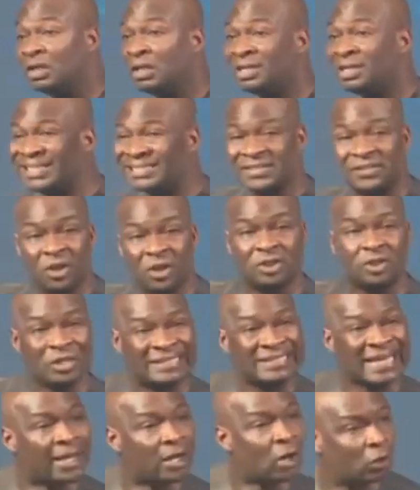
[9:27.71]
This is not just
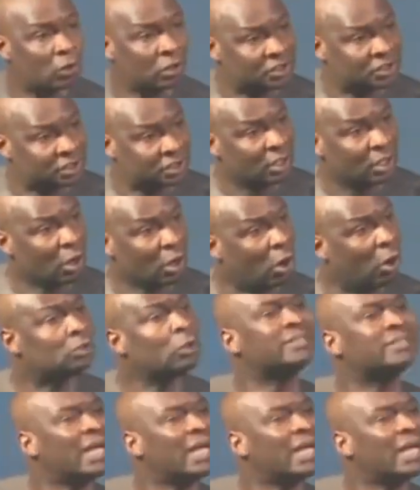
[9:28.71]
psychology, although that